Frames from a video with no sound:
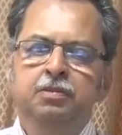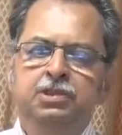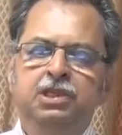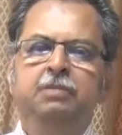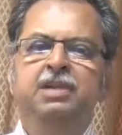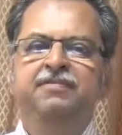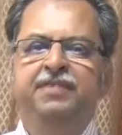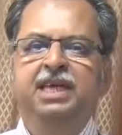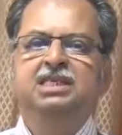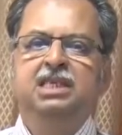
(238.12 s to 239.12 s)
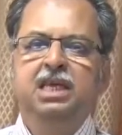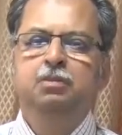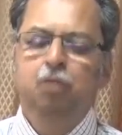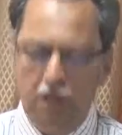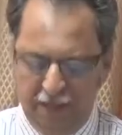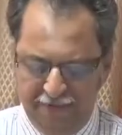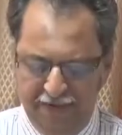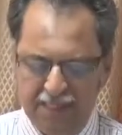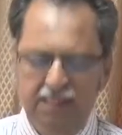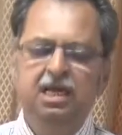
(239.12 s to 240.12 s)
some defects, inborn
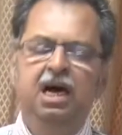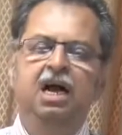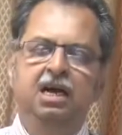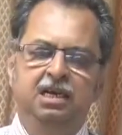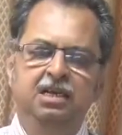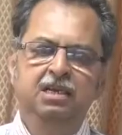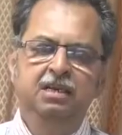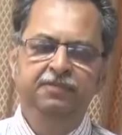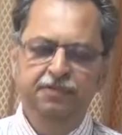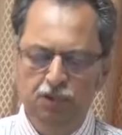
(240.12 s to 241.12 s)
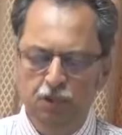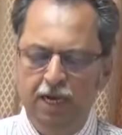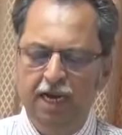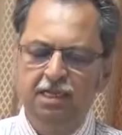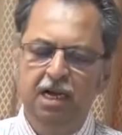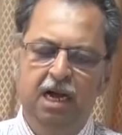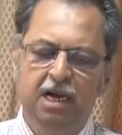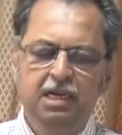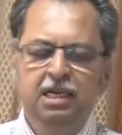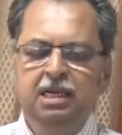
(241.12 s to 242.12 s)
defects in the heart. If you look at the
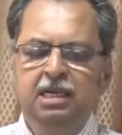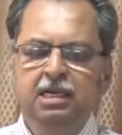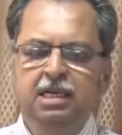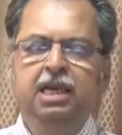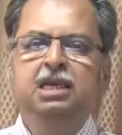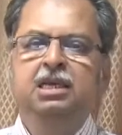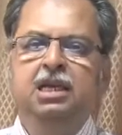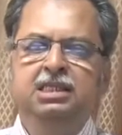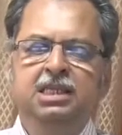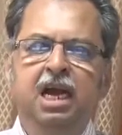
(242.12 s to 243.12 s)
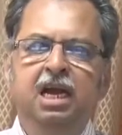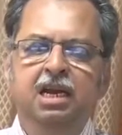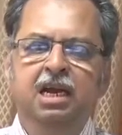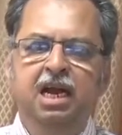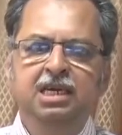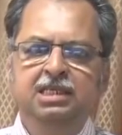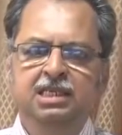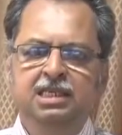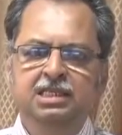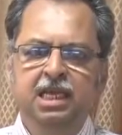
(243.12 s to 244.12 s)
heart, in congenital heart
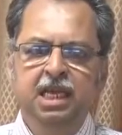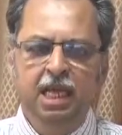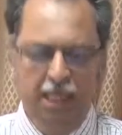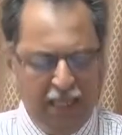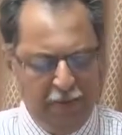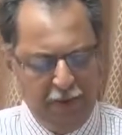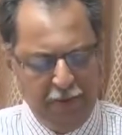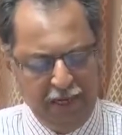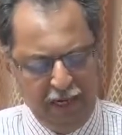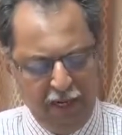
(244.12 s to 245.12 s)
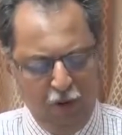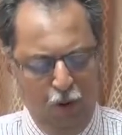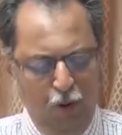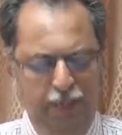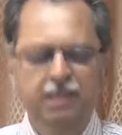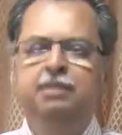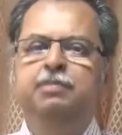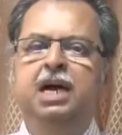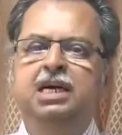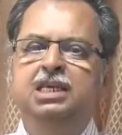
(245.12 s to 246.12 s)
disease, there may be a hole in the
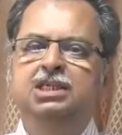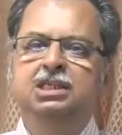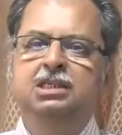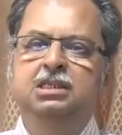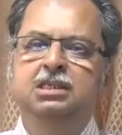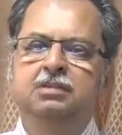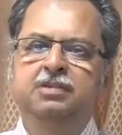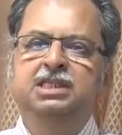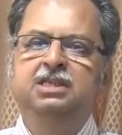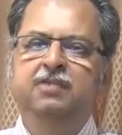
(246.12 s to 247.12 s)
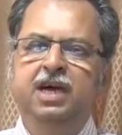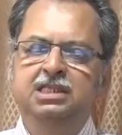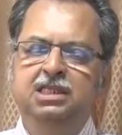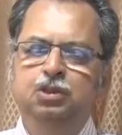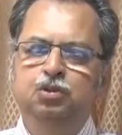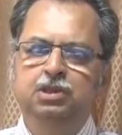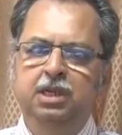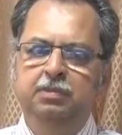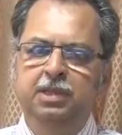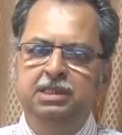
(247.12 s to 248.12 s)
partition which divides the two
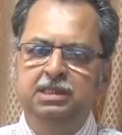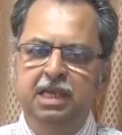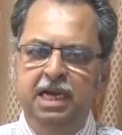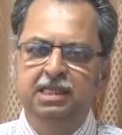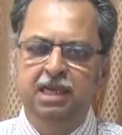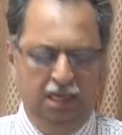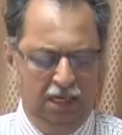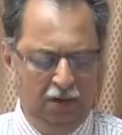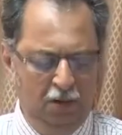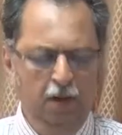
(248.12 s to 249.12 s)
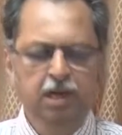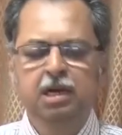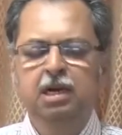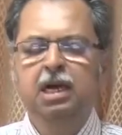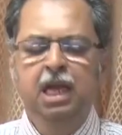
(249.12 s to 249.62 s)
chambers, either here or here.